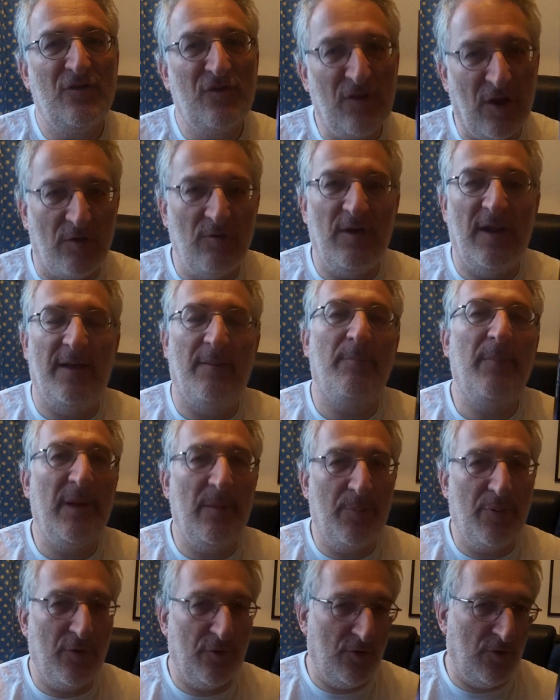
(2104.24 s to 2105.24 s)
don't let
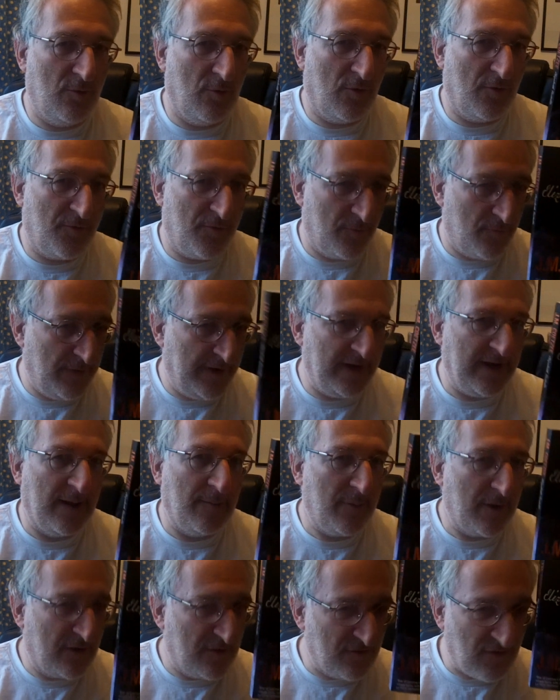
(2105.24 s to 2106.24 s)
me put you off from reading
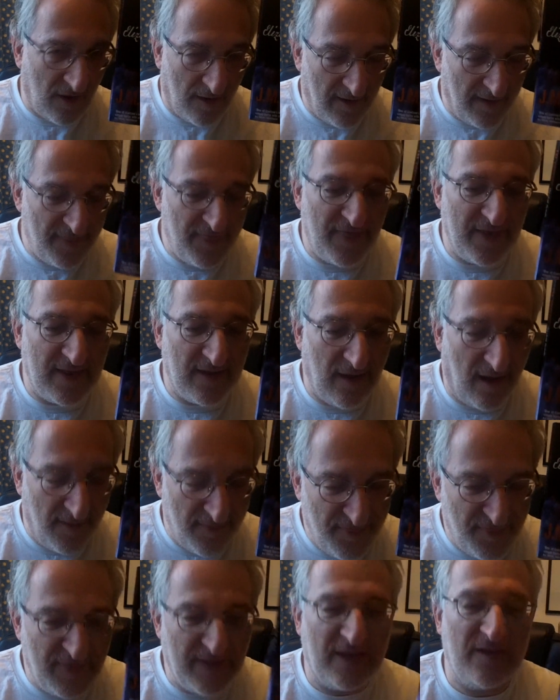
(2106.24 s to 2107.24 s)
it, because I think
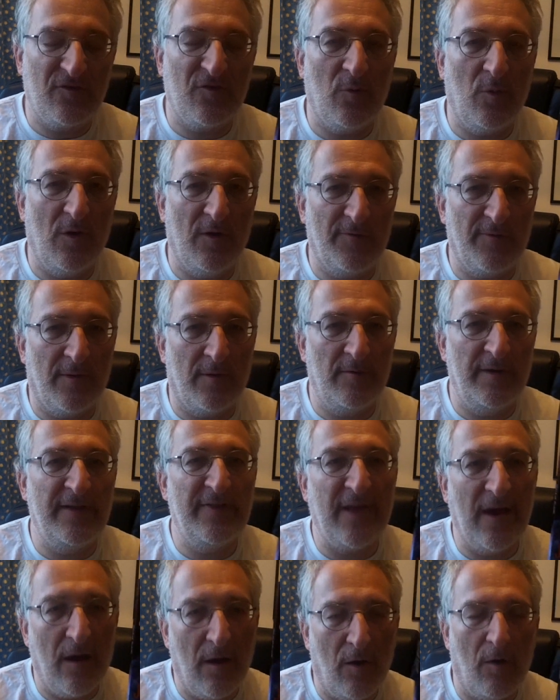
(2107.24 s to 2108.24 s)
it's a worthwhile
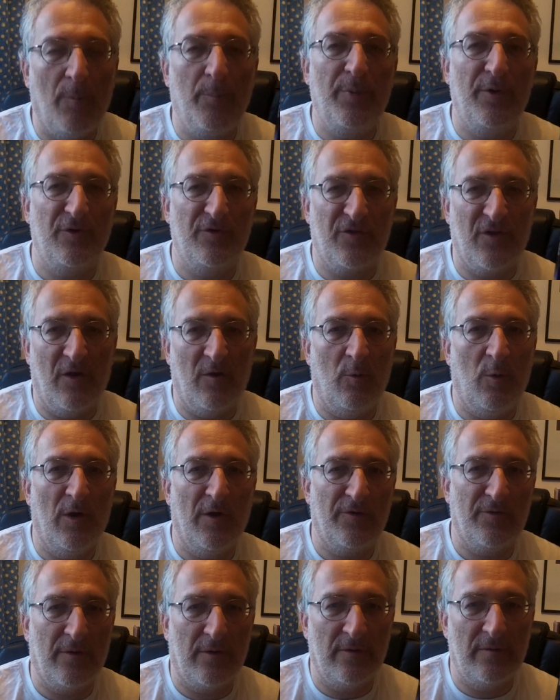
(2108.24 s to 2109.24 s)
read. There are books that are
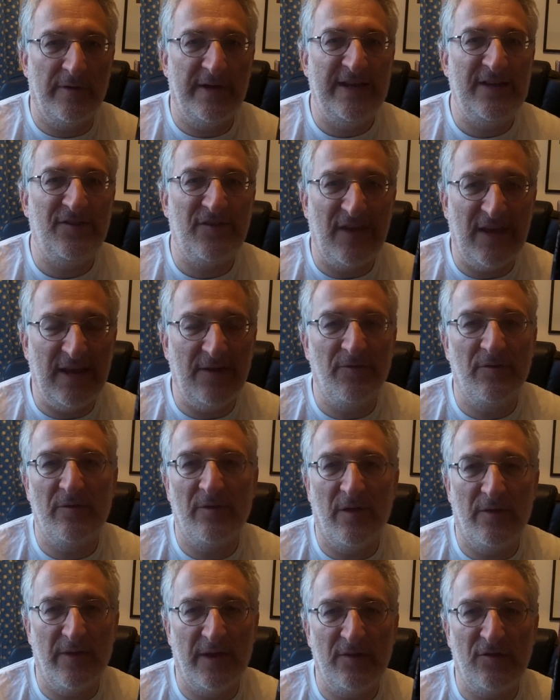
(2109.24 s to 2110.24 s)
worthwhile reads, even
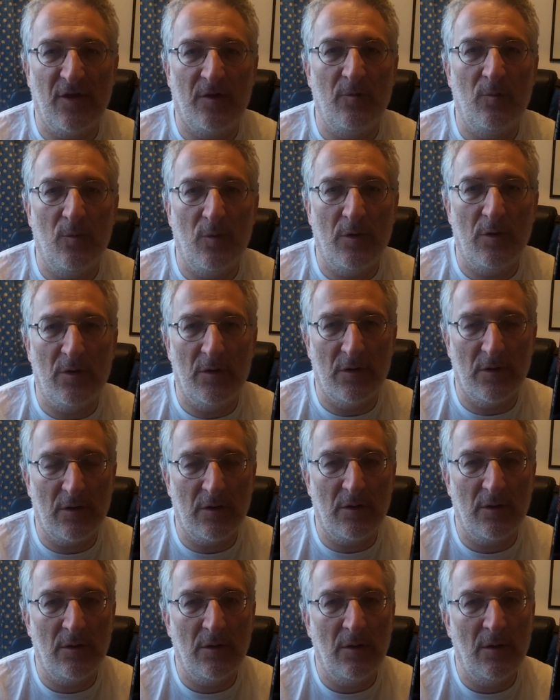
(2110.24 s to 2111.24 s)
though they don't
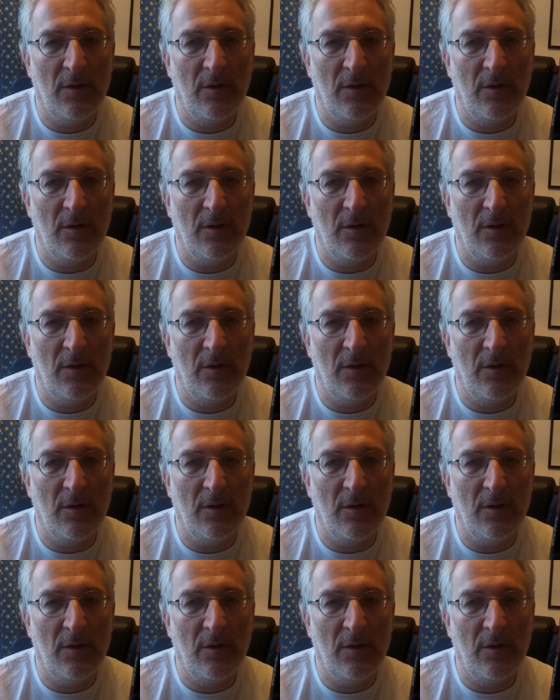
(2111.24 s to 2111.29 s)
work.